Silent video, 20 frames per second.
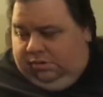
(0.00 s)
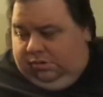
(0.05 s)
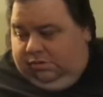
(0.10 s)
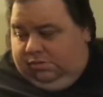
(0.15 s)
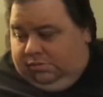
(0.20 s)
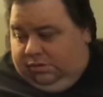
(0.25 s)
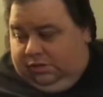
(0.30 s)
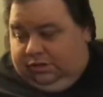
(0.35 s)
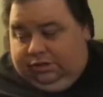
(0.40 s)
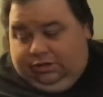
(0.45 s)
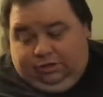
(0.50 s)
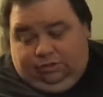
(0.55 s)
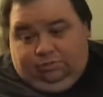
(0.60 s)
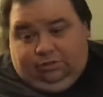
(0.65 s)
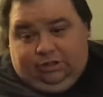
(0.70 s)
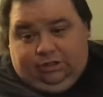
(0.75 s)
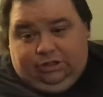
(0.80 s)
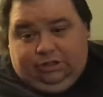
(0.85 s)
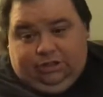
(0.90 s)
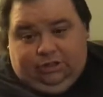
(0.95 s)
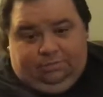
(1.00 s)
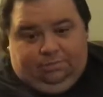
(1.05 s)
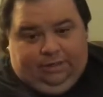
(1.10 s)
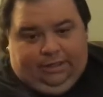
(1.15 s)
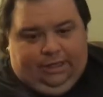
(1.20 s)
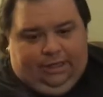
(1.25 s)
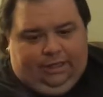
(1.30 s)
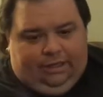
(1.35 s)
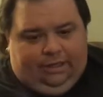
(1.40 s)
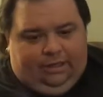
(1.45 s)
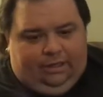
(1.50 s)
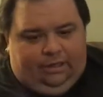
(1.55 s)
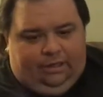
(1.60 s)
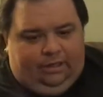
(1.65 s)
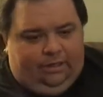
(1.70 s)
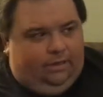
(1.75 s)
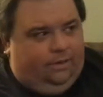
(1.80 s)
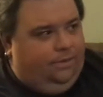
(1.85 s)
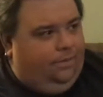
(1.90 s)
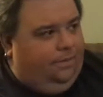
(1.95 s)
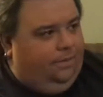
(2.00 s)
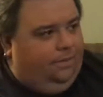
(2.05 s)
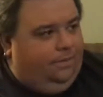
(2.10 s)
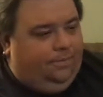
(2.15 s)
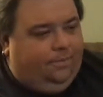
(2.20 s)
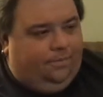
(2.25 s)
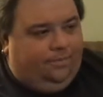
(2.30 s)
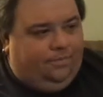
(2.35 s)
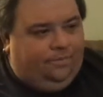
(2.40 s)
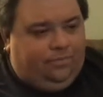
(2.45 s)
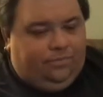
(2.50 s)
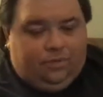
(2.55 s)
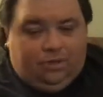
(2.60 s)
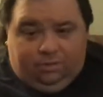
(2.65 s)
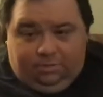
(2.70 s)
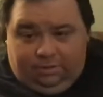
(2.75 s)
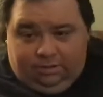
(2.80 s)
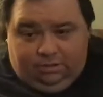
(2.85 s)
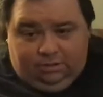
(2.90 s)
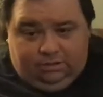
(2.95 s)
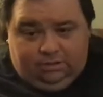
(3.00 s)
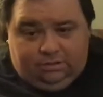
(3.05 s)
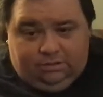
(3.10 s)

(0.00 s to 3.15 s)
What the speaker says: Well, then you really should be getting it. Come here.